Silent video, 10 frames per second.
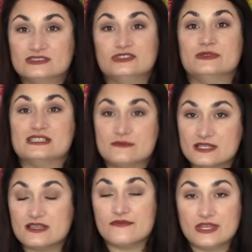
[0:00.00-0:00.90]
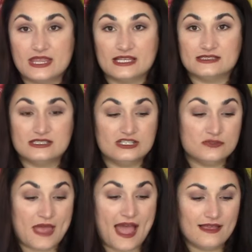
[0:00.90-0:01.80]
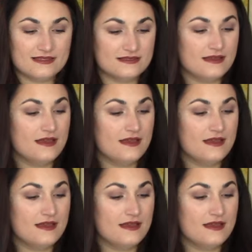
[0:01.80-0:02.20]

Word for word: doing specific things in each pass.